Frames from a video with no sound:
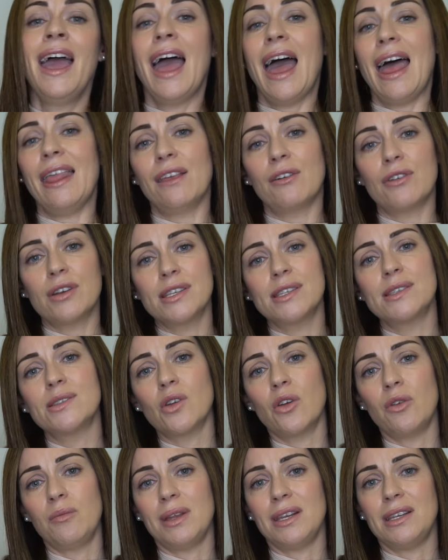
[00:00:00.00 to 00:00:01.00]
And there are
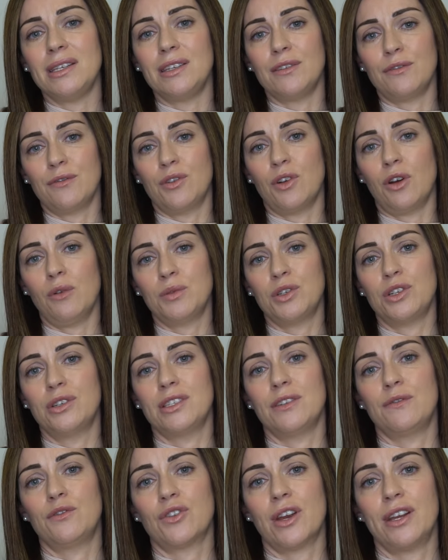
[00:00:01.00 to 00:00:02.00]
so many different options
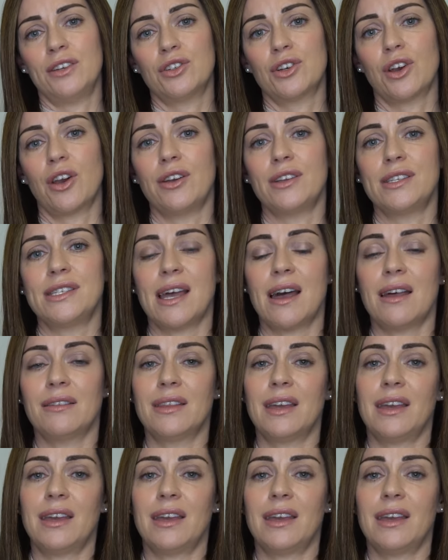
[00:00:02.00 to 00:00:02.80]
of trench coats out